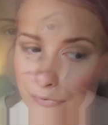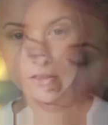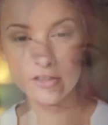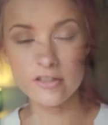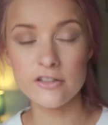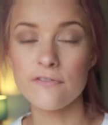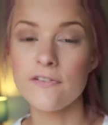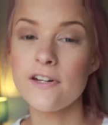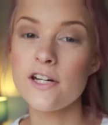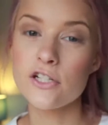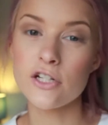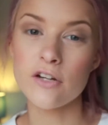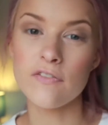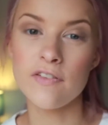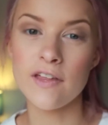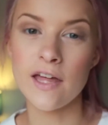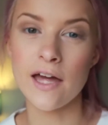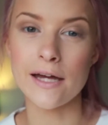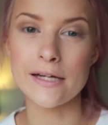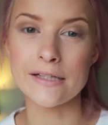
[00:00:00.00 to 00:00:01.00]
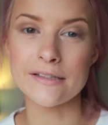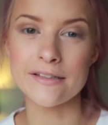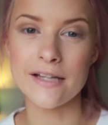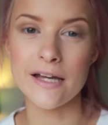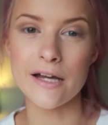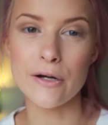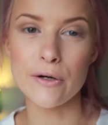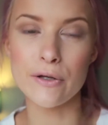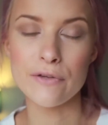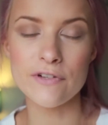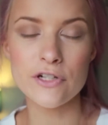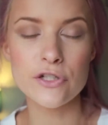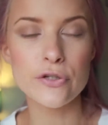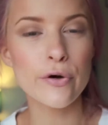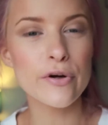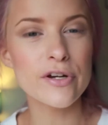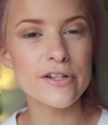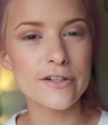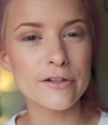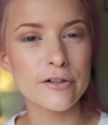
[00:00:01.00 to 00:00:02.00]
Just to finish off the eyes now, the
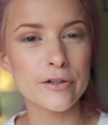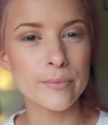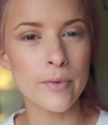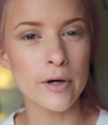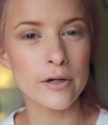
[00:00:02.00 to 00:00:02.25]
Victoria's Secret